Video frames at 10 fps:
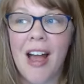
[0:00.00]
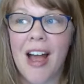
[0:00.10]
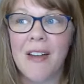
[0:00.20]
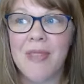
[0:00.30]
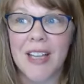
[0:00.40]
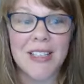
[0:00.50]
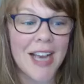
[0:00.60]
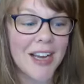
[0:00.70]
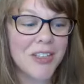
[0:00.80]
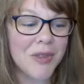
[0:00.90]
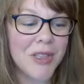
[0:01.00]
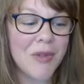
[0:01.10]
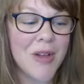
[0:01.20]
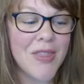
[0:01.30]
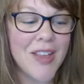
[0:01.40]
Um, that's actually
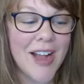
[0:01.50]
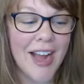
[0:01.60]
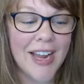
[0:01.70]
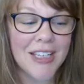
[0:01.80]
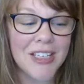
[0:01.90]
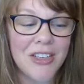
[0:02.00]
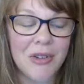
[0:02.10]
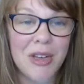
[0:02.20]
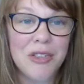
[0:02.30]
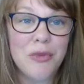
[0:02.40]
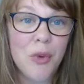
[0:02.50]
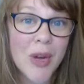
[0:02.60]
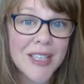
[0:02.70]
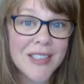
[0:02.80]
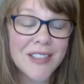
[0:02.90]
one thing I get to do is
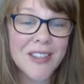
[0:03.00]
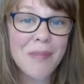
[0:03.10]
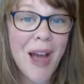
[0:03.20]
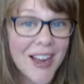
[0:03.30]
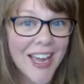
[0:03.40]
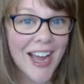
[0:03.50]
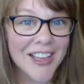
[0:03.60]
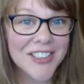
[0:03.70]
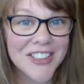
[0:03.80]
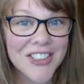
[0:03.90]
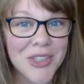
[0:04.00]
voice the podcast.